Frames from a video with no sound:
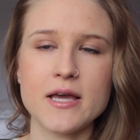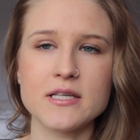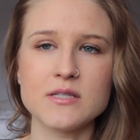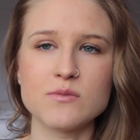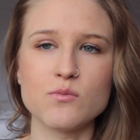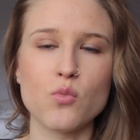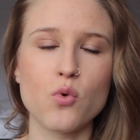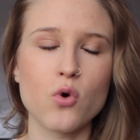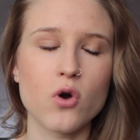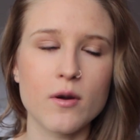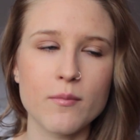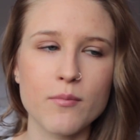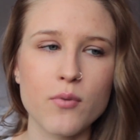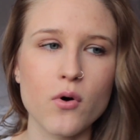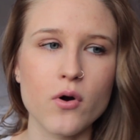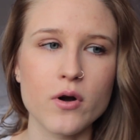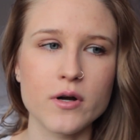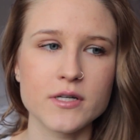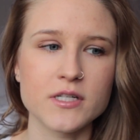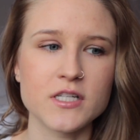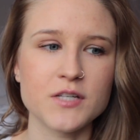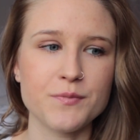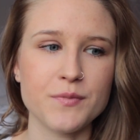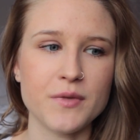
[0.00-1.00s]
is more
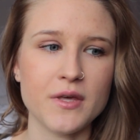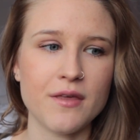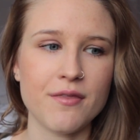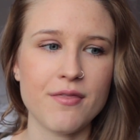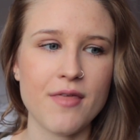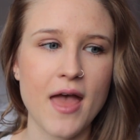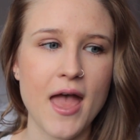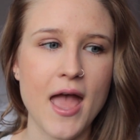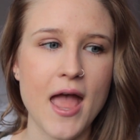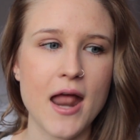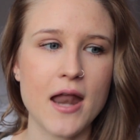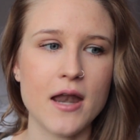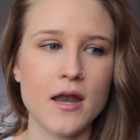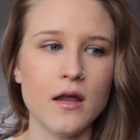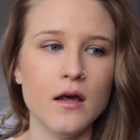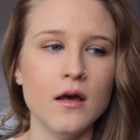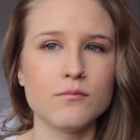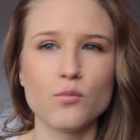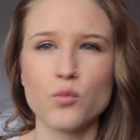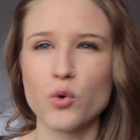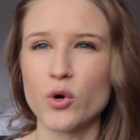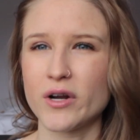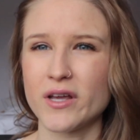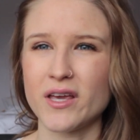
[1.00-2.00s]
important to me than
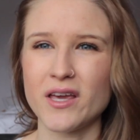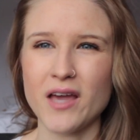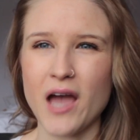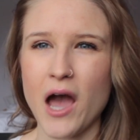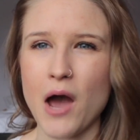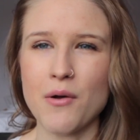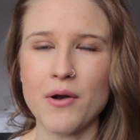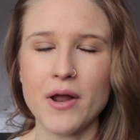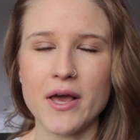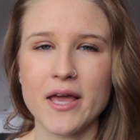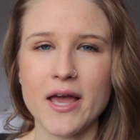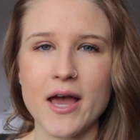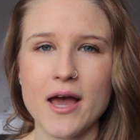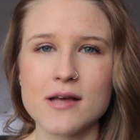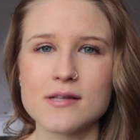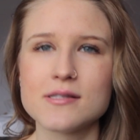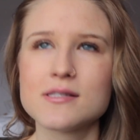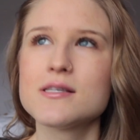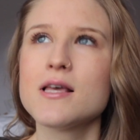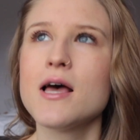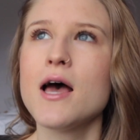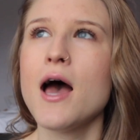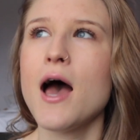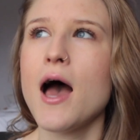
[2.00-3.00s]
working out, I
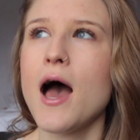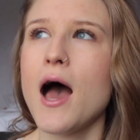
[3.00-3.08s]
guess.